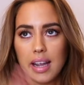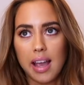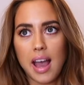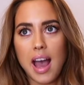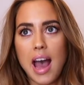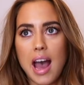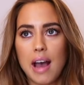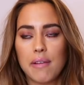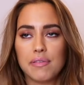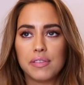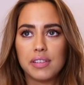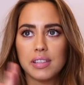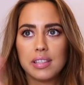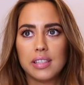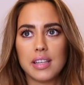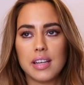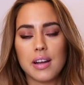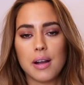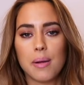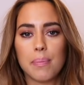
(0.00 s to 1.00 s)
half
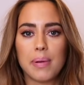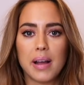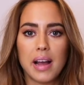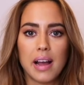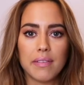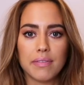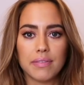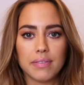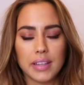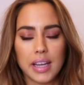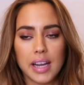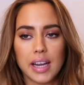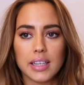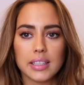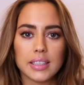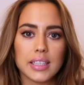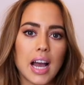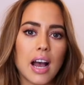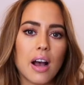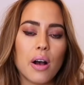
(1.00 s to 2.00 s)
sit up, half
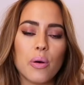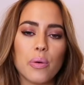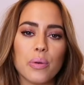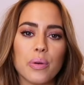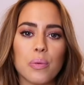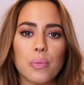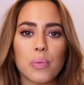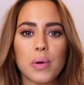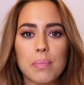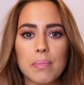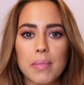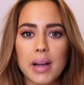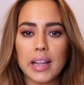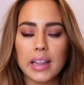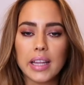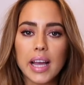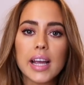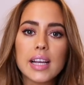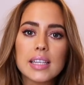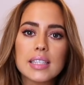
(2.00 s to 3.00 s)
laying down with my
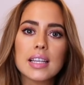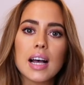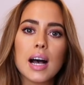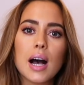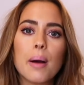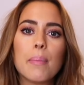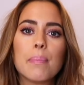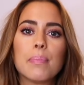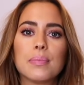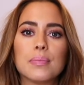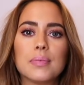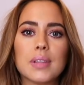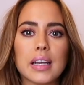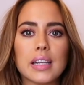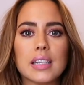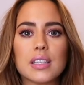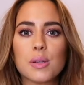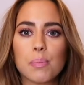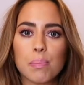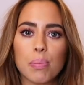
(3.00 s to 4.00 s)
legs up,
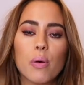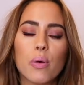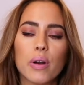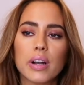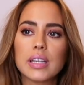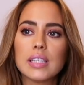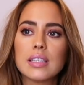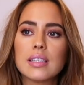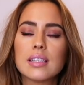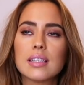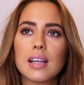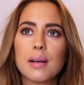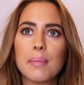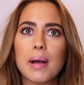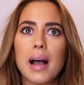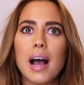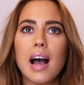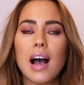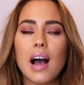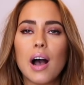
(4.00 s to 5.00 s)
like supported
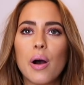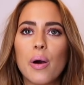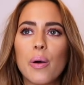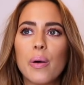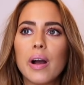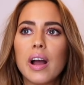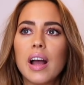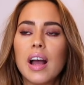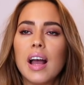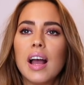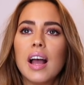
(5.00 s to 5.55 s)
somehow.